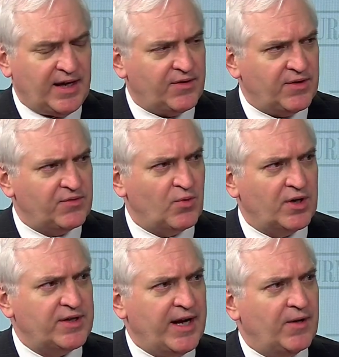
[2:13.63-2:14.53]
get this
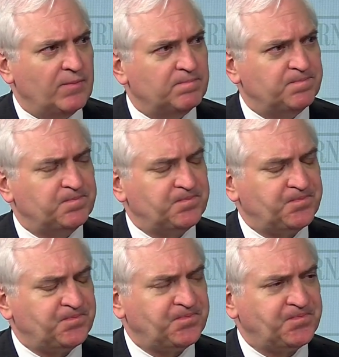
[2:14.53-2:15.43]
worked out.
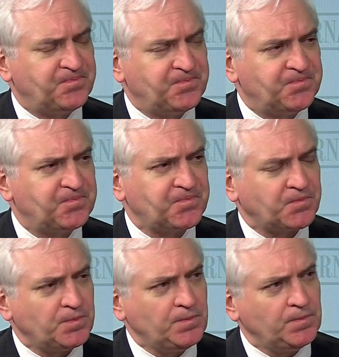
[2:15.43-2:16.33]
Paul, did you get a